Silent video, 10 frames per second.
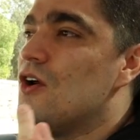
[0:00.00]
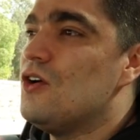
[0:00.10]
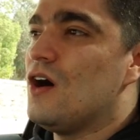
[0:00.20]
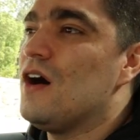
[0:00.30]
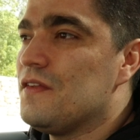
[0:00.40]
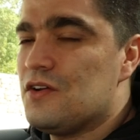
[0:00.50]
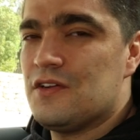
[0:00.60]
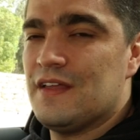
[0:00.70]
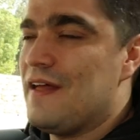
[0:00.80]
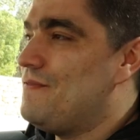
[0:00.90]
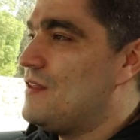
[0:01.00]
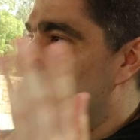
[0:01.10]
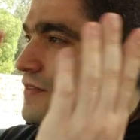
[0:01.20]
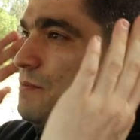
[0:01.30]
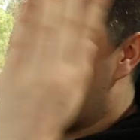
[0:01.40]
rather than
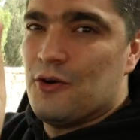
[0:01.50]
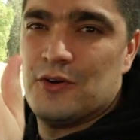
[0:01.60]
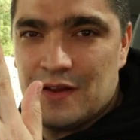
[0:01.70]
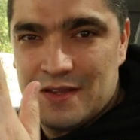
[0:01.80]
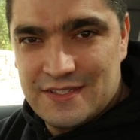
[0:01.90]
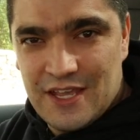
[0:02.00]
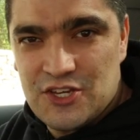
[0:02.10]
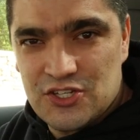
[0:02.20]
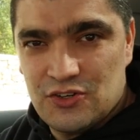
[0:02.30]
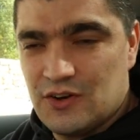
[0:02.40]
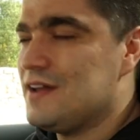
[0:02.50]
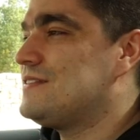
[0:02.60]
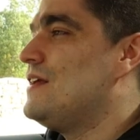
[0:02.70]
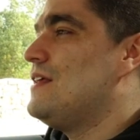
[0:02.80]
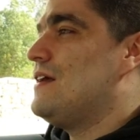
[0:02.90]
the power station, right?